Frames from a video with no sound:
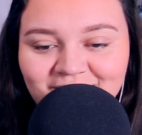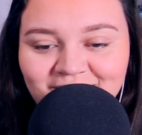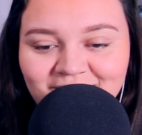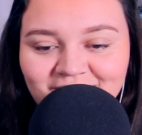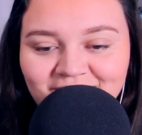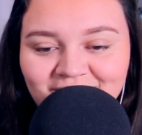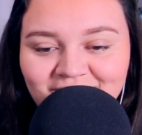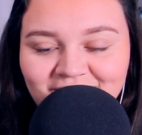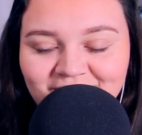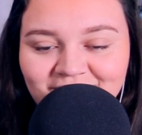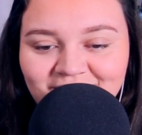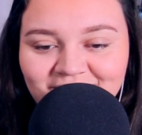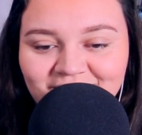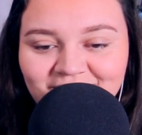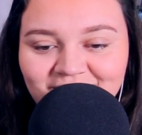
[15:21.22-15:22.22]

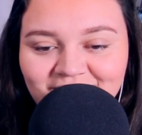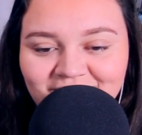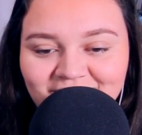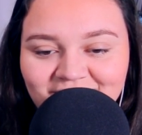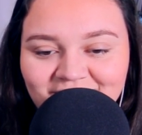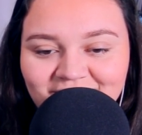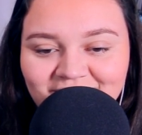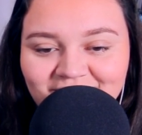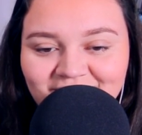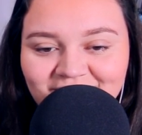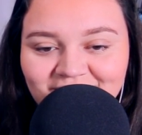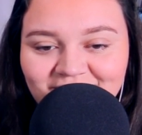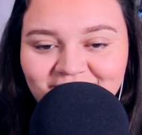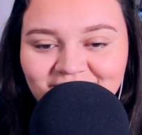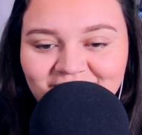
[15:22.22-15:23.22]

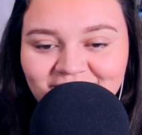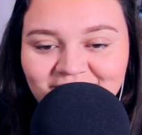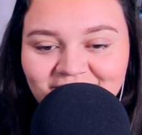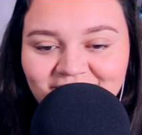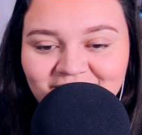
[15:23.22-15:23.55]
[no speech]